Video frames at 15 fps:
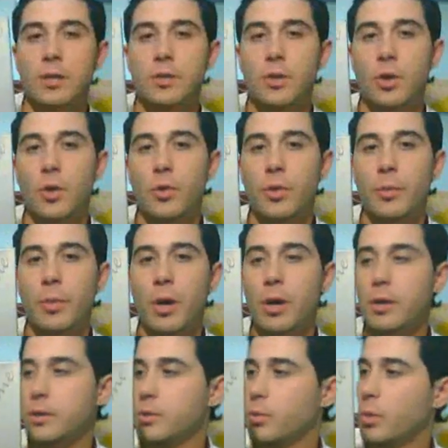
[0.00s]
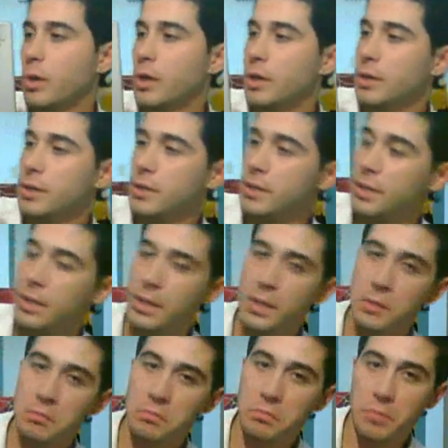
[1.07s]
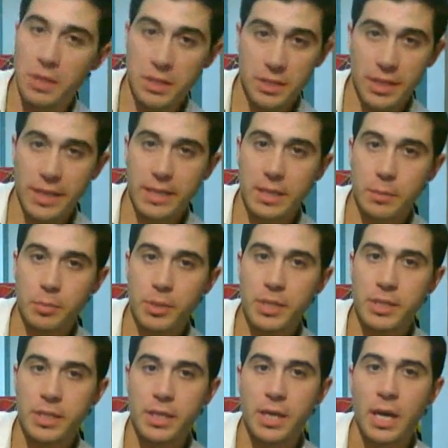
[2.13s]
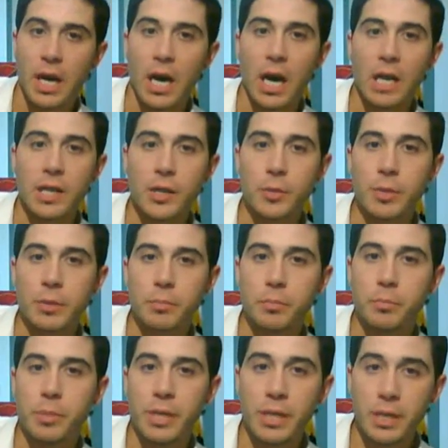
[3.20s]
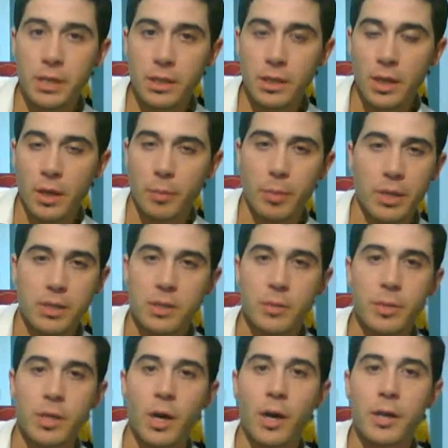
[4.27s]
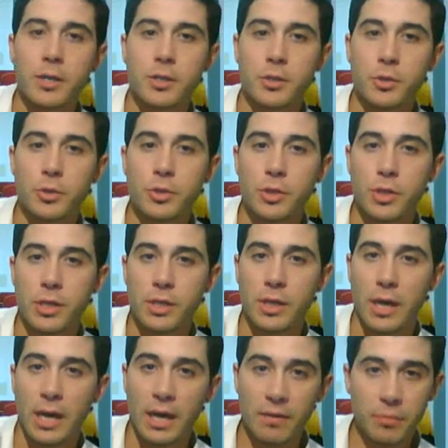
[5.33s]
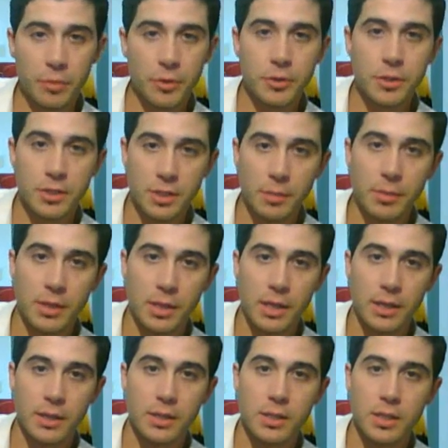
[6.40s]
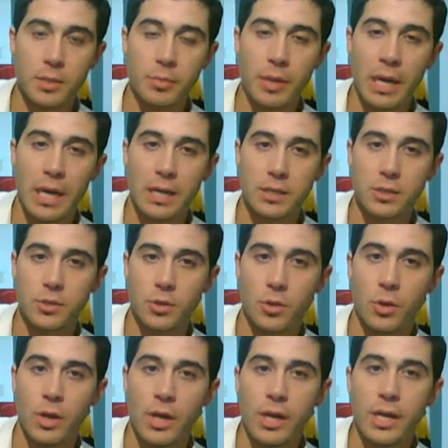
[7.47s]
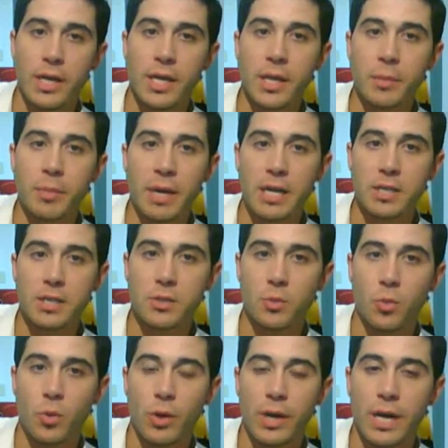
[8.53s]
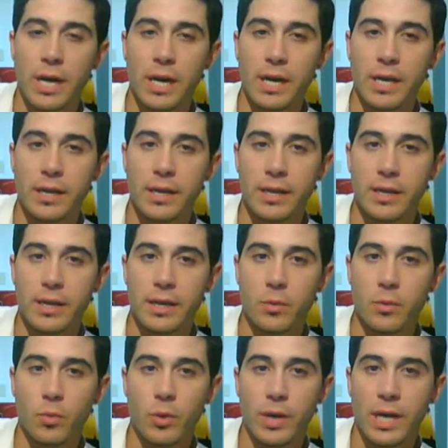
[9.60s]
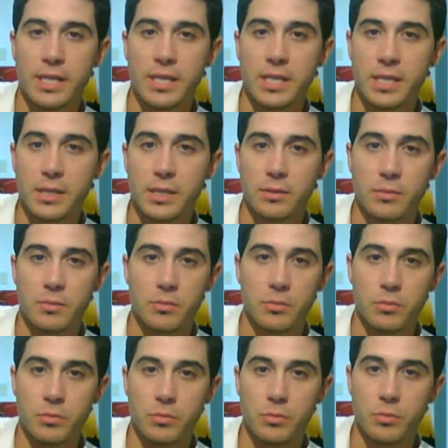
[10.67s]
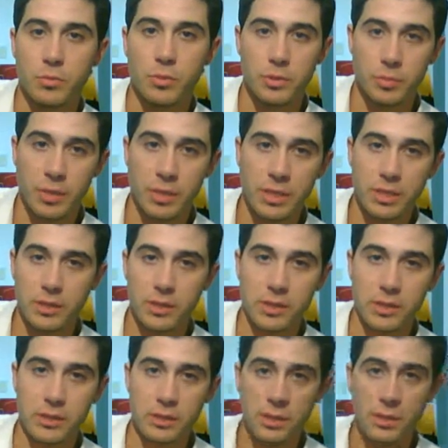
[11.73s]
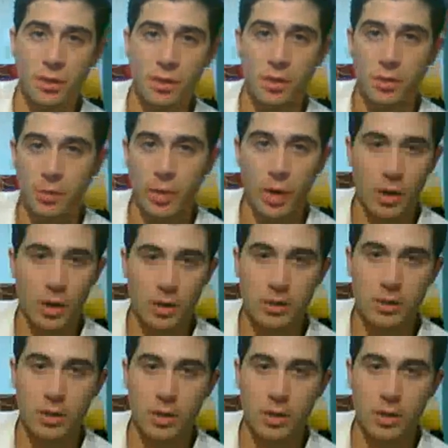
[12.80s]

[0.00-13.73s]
So the box was aesthetically pleasing. A little bit big, but to be honest, usually I have purchased something like this in the past. So in the past, what I did was basically discard the box